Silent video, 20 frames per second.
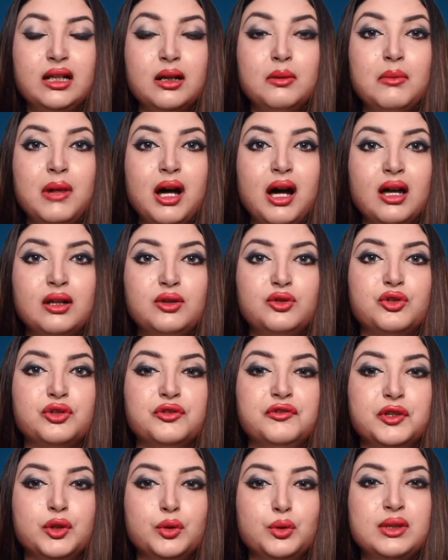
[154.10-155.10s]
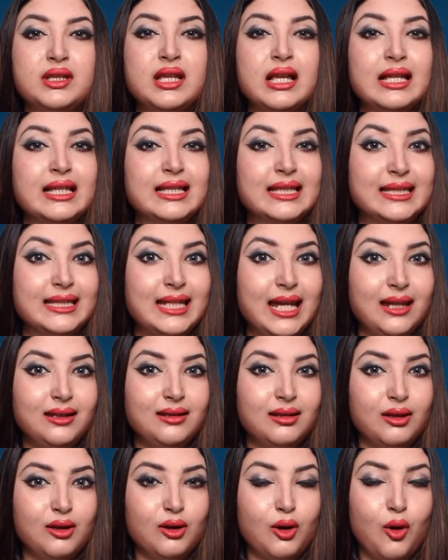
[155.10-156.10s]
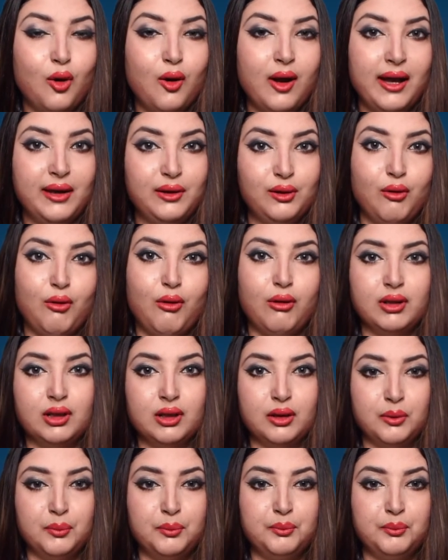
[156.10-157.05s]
Command reviews state law and order.